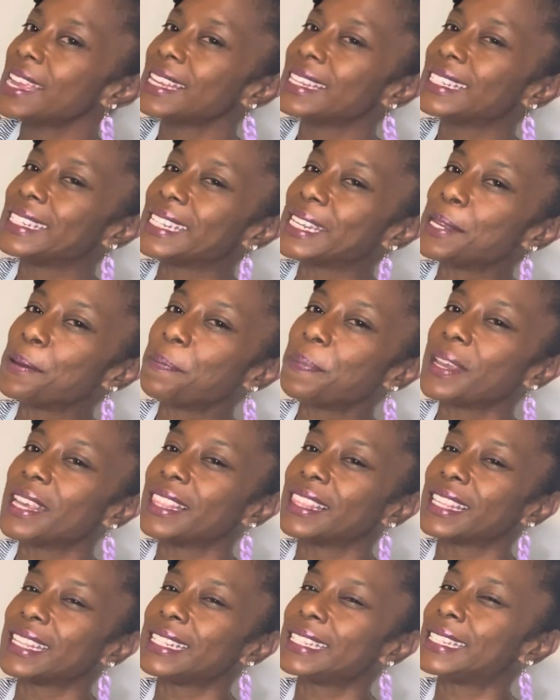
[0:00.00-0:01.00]
Deep
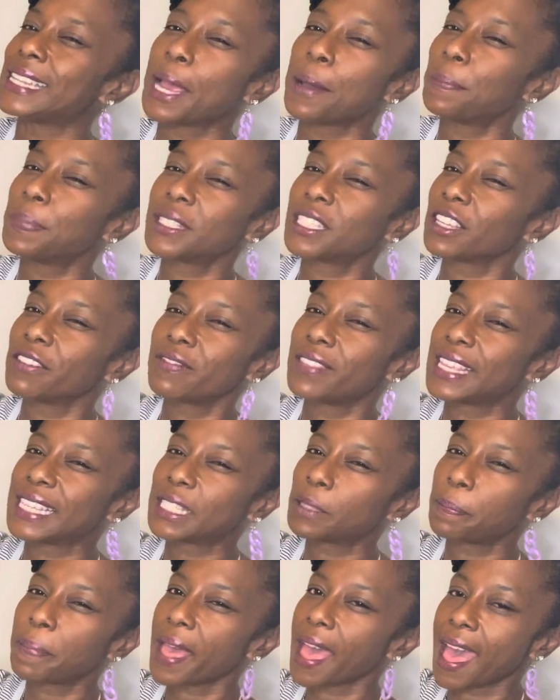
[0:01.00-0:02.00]
in the depths of
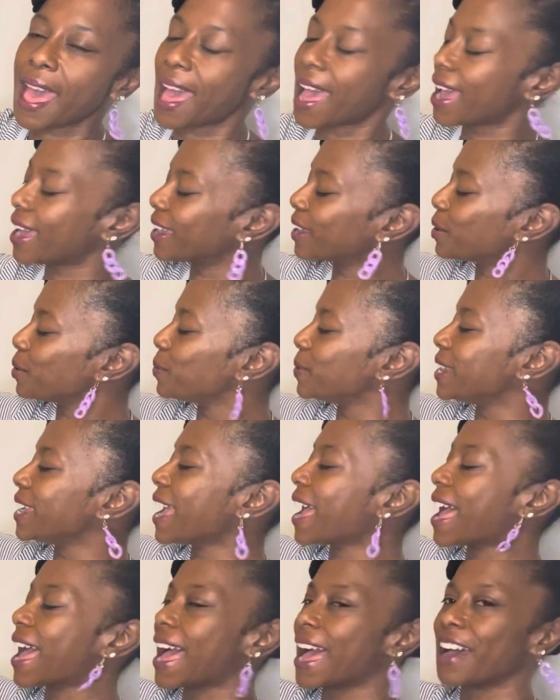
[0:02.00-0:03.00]
this bag, we
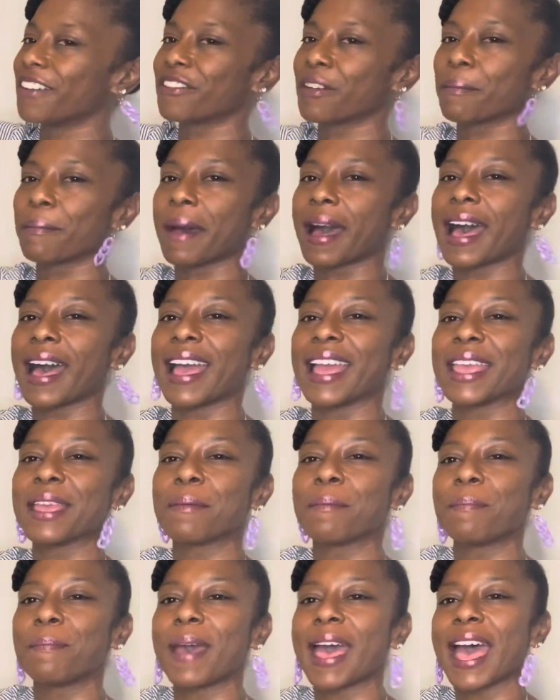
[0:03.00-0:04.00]
have my
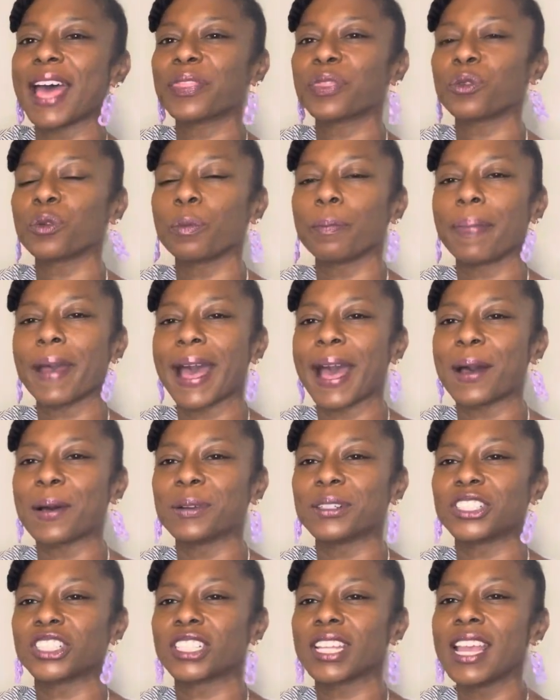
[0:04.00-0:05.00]
bathroom
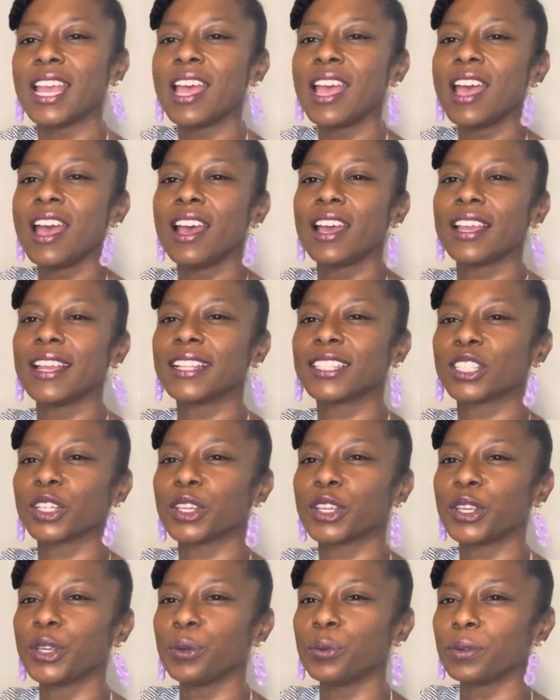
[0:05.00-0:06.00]
pouch. It's a
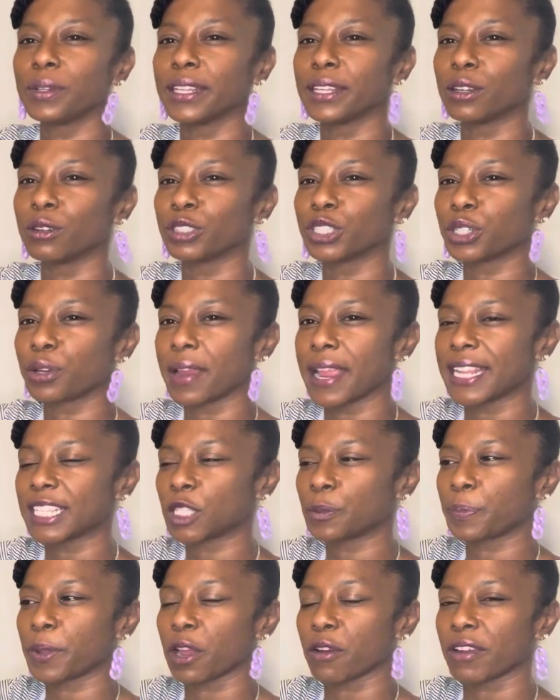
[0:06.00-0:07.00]
cute little
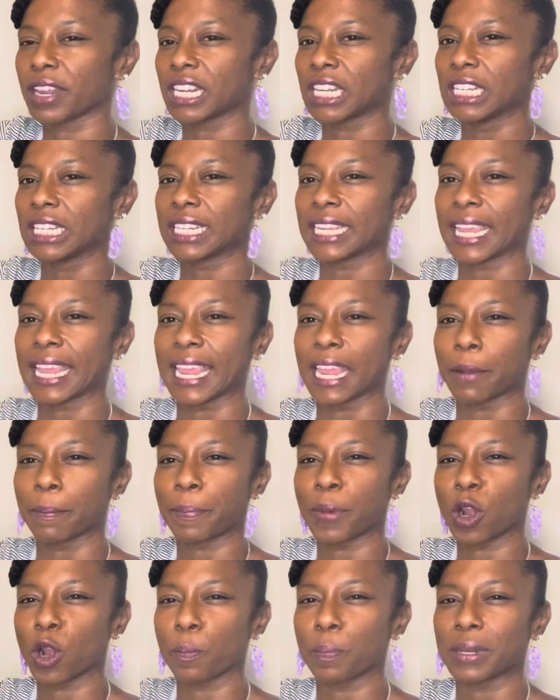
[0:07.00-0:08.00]
transparent looking
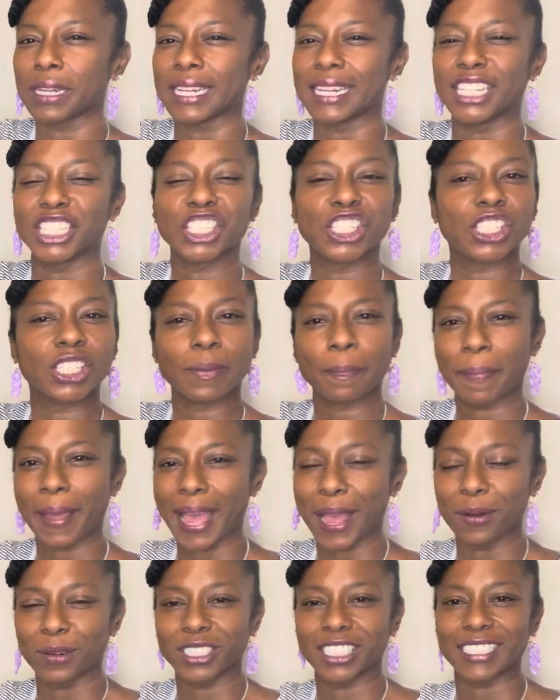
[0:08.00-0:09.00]
purplish
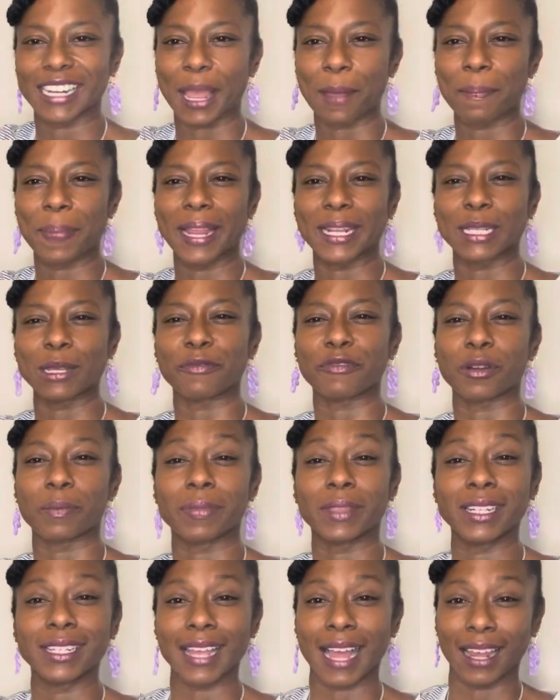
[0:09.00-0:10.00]
pouch that I picked up from
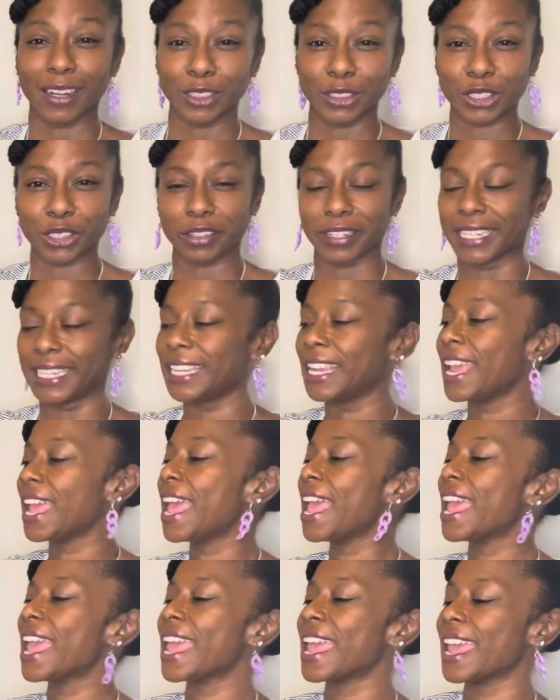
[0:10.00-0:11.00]
the Dollar Tree.
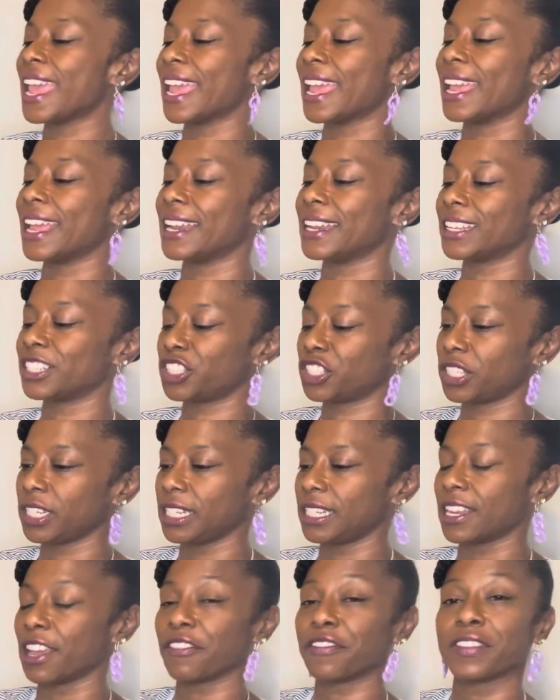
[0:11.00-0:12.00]
And she
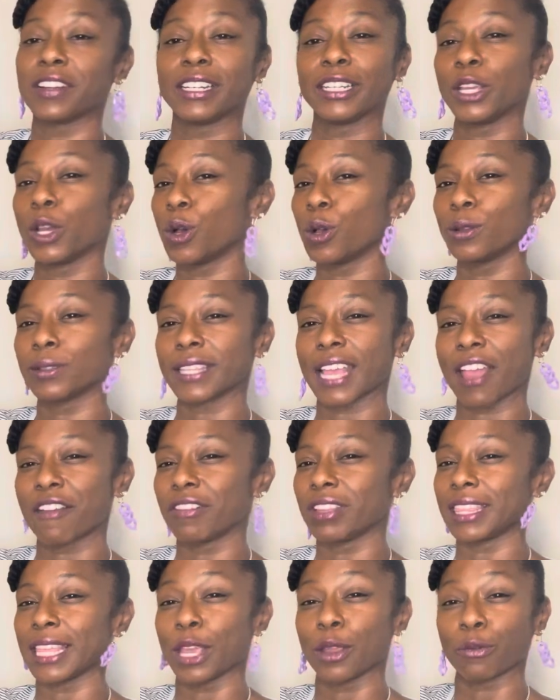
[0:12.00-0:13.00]
definitely holds
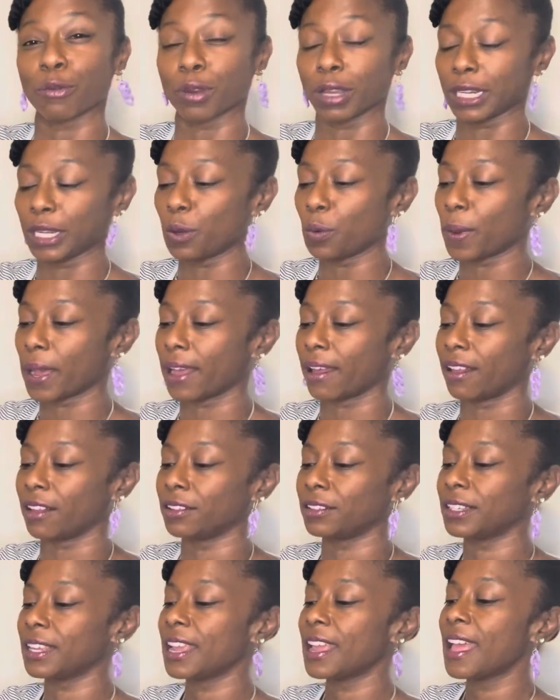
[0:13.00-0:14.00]
everything really
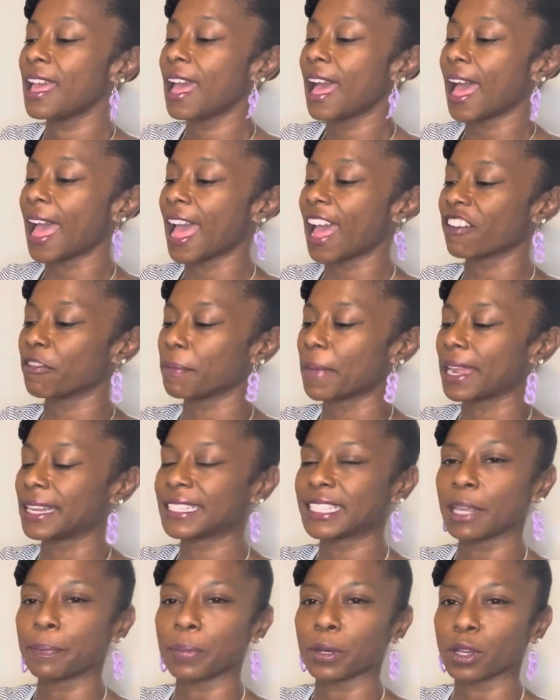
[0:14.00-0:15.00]
well. I have my
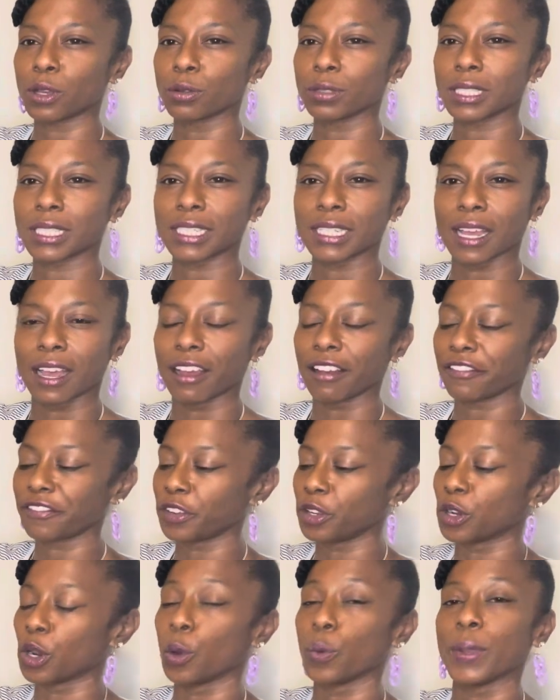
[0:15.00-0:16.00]
typical stuff.
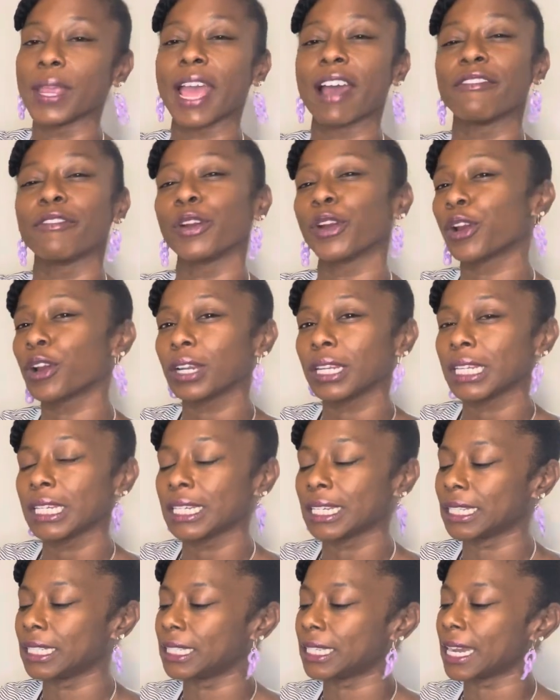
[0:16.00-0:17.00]
You know, we have girly
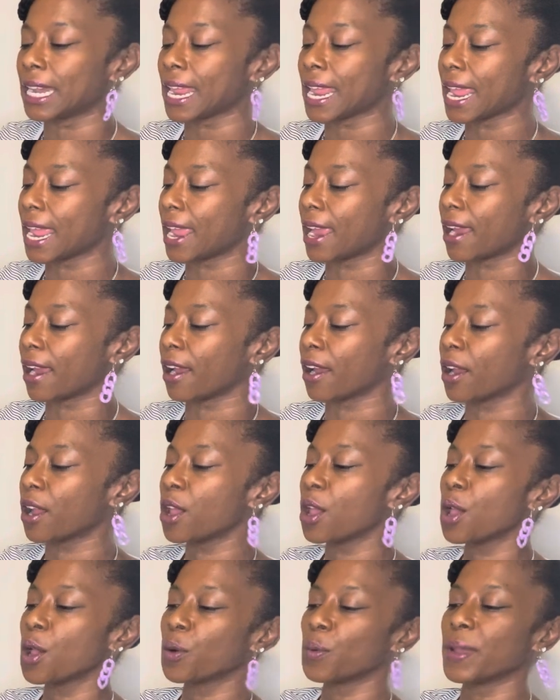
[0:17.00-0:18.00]
goods in here.
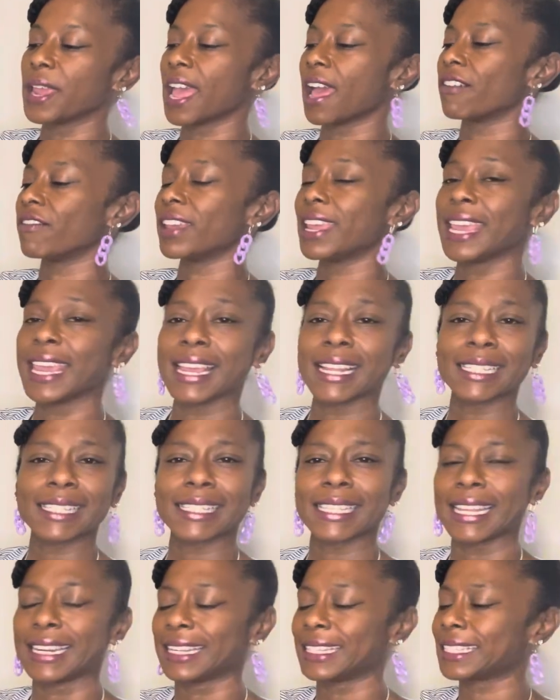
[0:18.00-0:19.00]
We have hand
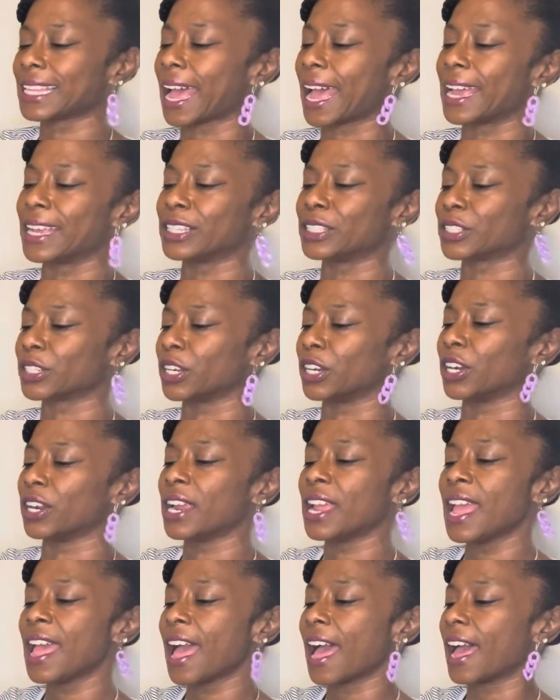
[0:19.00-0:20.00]
sanitizer.
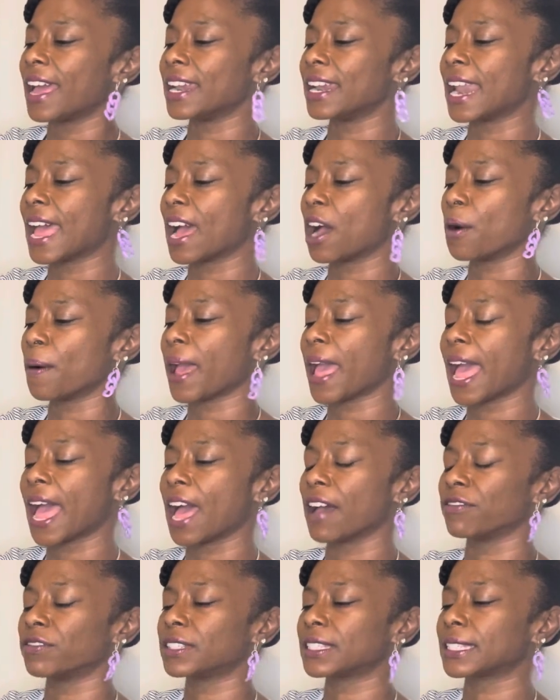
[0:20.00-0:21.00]
I now
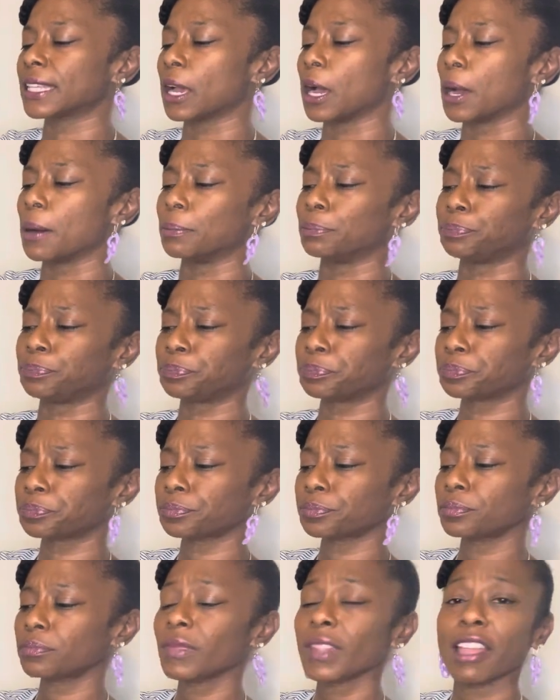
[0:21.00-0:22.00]
have some
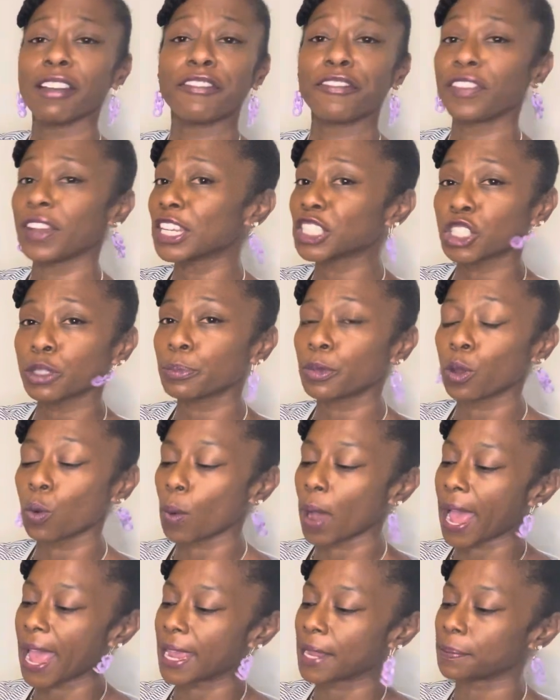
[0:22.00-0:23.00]
flushable
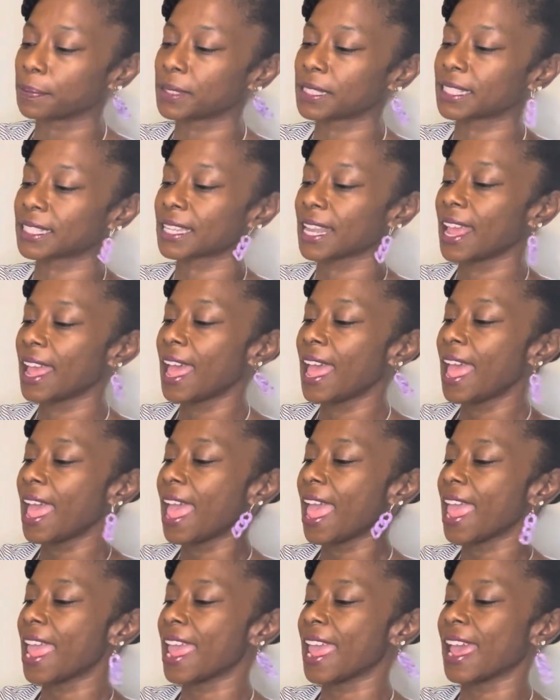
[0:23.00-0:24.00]
wipes.
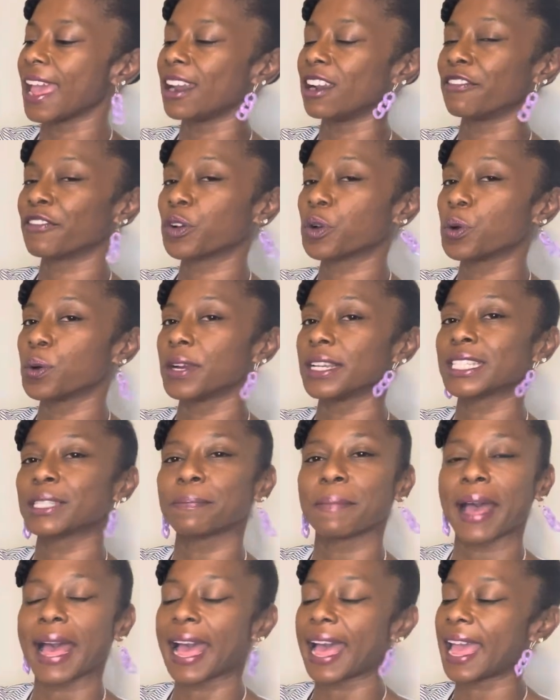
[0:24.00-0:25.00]
And of course,
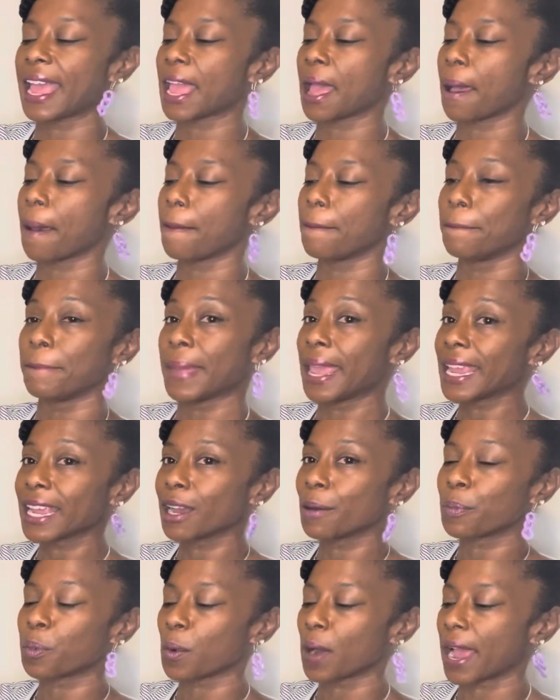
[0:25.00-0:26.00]
my
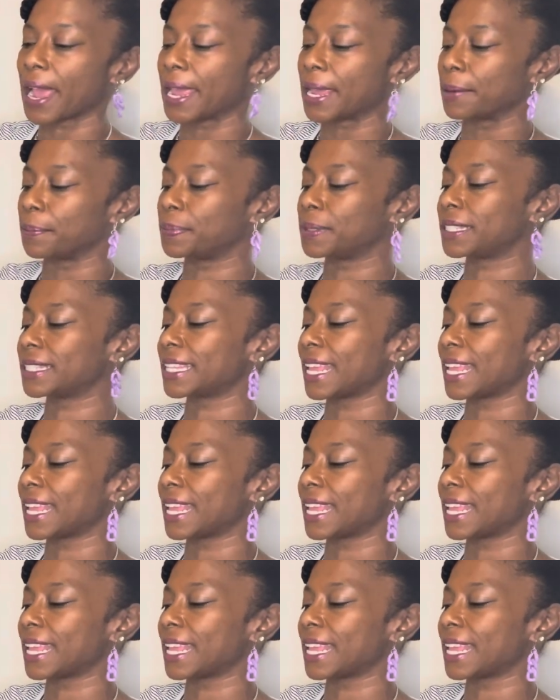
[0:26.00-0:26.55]
makeup wipes